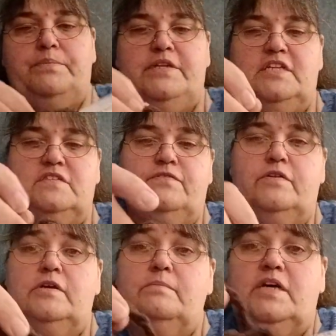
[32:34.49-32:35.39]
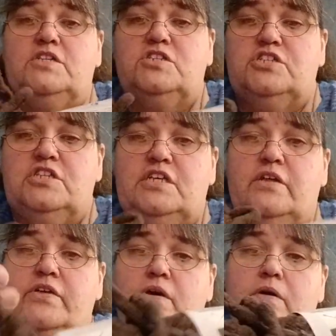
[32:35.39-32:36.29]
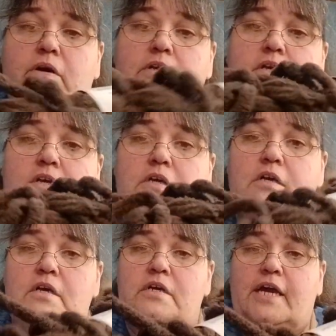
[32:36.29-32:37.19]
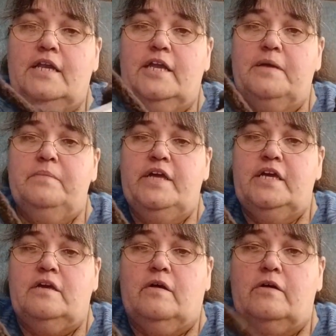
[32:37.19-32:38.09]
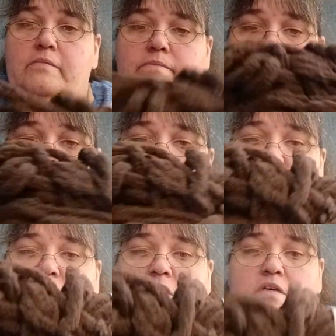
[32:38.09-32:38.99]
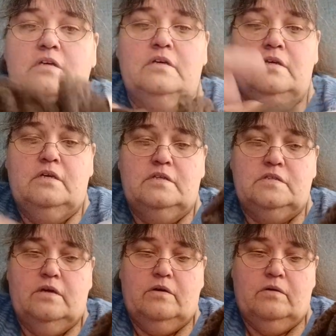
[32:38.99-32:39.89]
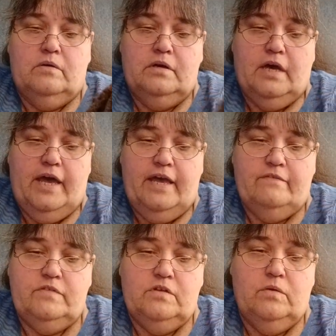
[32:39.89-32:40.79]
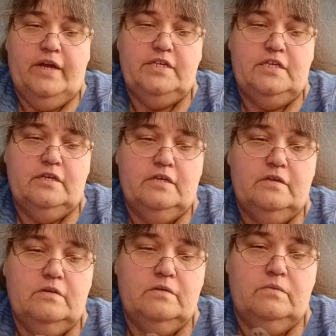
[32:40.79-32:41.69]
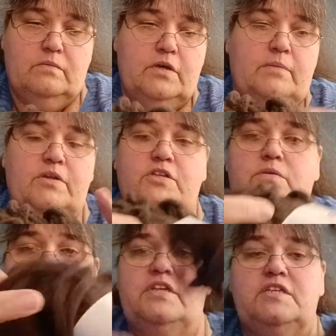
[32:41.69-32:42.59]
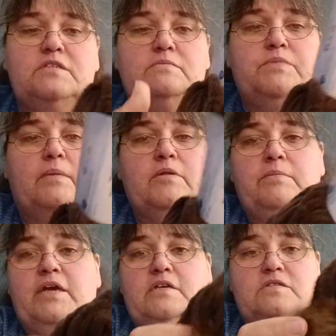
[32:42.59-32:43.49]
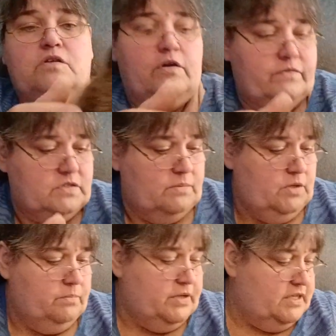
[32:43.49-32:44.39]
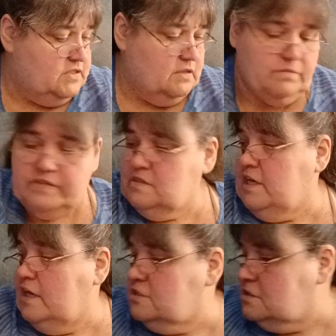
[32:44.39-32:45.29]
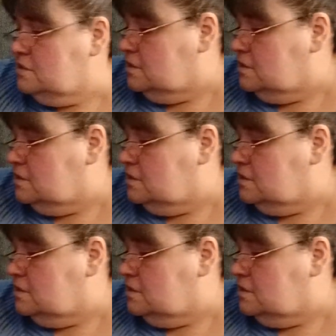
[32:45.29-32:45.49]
but it's very much chenille yarn, kind of like blanket yarn. So I have no idea what I'm going to do with this. Probably make a scarf or something, but it's in my stash.